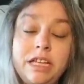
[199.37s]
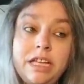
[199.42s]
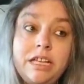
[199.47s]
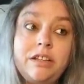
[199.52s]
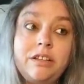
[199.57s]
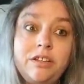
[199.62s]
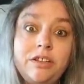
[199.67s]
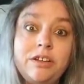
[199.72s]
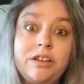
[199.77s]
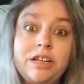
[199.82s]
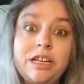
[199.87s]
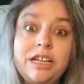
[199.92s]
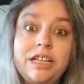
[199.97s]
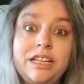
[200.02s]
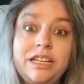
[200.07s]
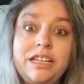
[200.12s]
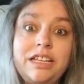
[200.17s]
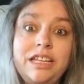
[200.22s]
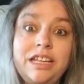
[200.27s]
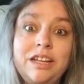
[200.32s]
it
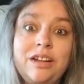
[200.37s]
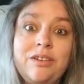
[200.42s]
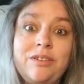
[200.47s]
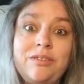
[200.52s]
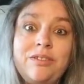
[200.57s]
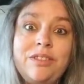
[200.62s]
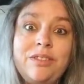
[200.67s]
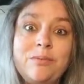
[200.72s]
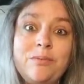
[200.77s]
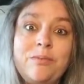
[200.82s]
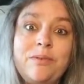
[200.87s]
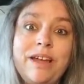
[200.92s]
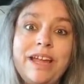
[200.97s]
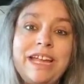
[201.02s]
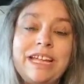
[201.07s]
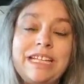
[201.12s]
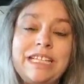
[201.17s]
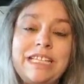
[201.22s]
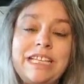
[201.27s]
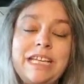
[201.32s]
looking, you know, the
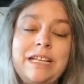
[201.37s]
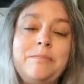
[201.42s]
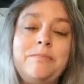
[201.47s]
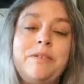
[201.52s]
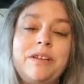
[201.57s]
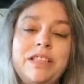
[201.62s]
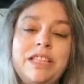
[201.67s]
way it did,